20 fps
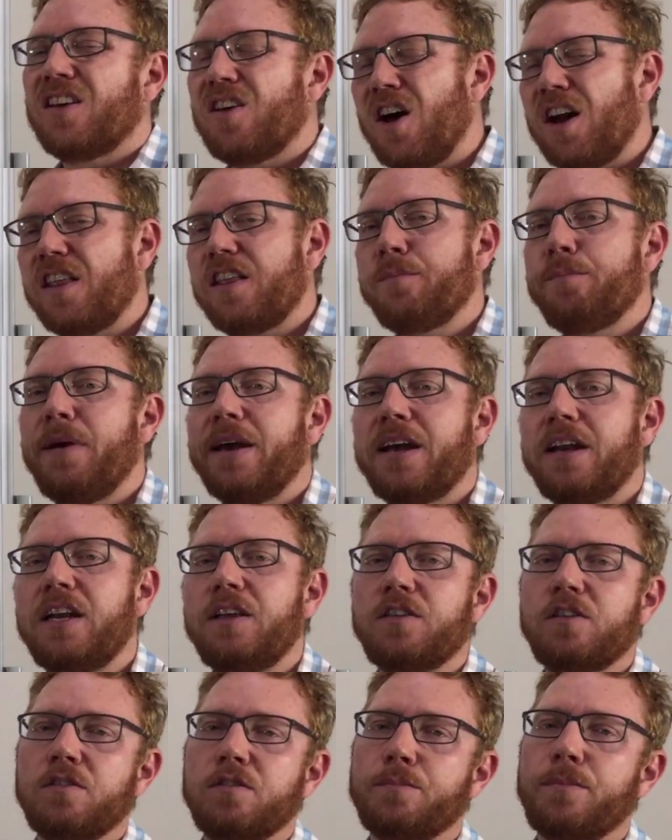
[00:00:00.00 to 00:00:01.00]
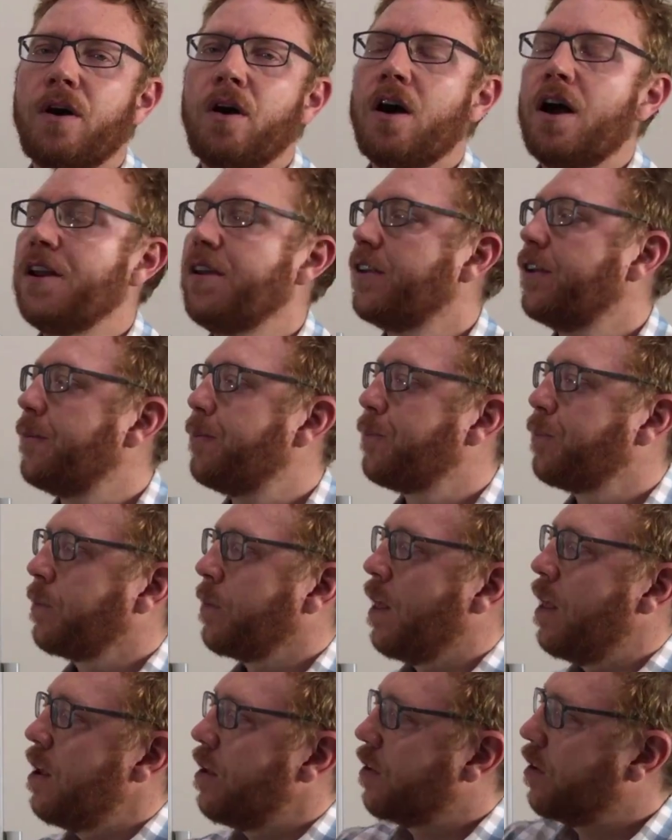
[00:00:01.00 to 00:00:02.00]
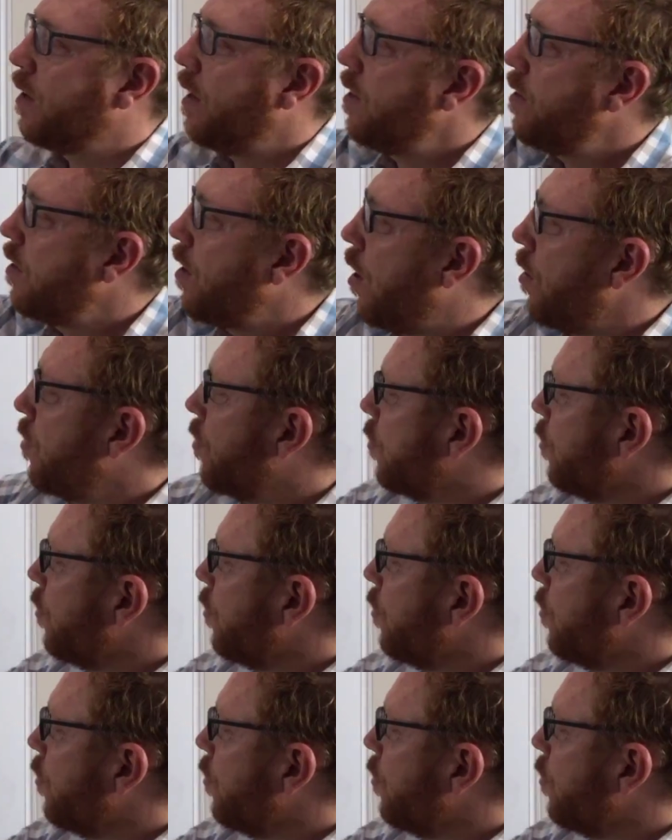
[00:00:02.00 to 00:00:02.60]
kind of the mechanisms behind it. So let's go